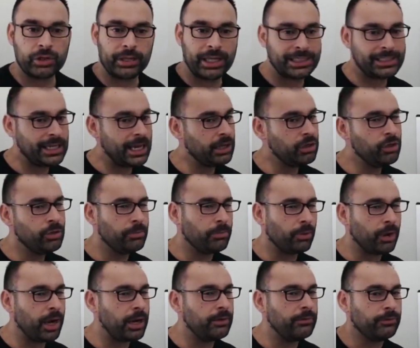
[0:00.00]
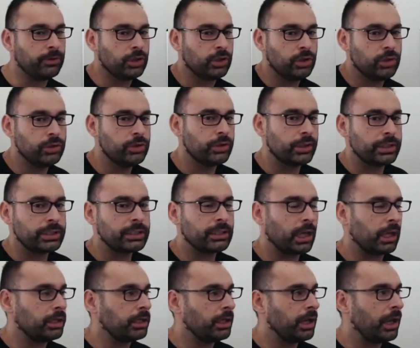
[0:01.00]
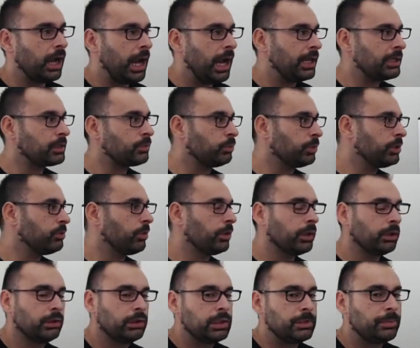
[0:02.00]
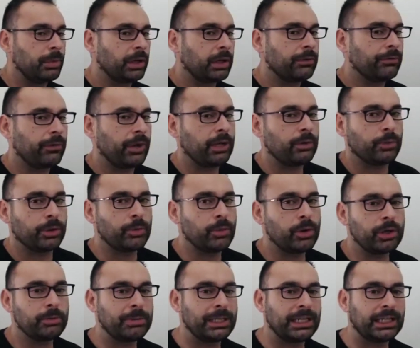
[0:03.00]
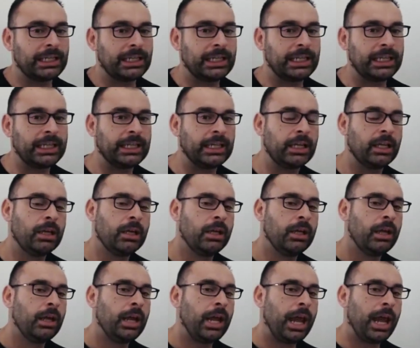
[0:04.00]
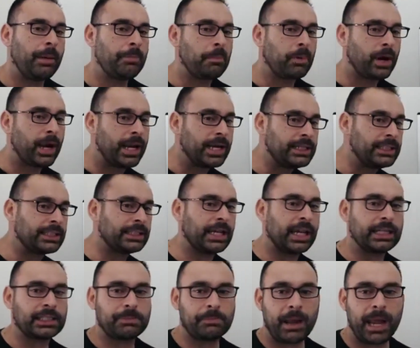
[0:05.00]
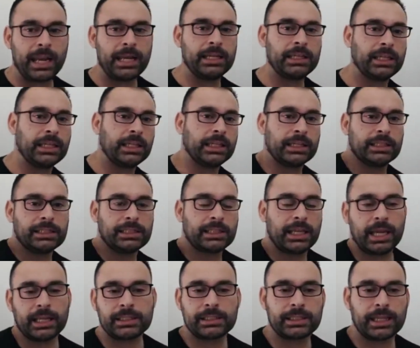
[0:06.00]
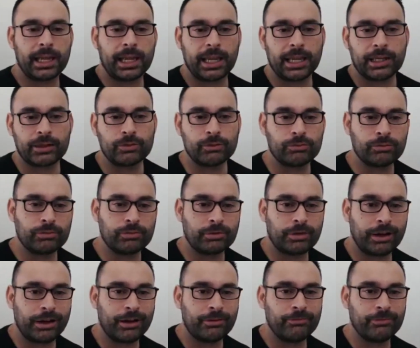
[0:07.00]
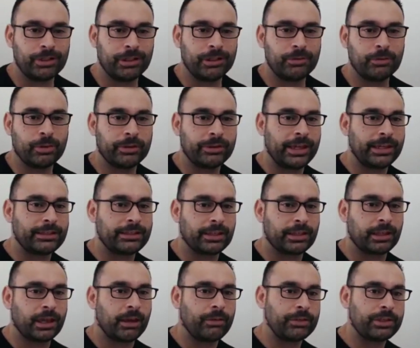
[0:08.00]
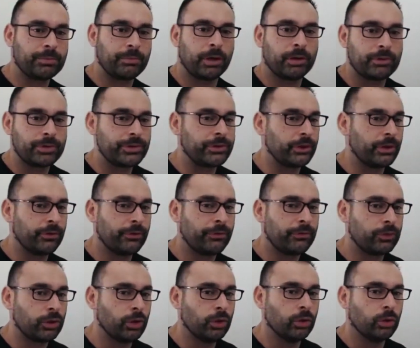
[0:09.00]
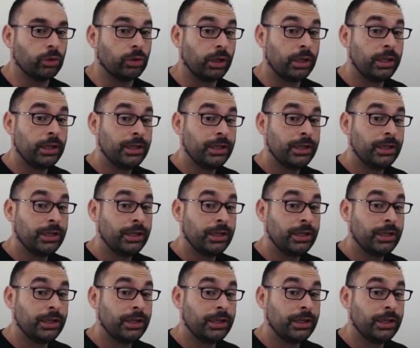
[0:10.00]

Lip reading: That's how your brain views it. So, we want to lose body fat, we want to be lean. Our brain starts panicking and starts saying, oh, I don't really want that to go, it's my reserve fuel.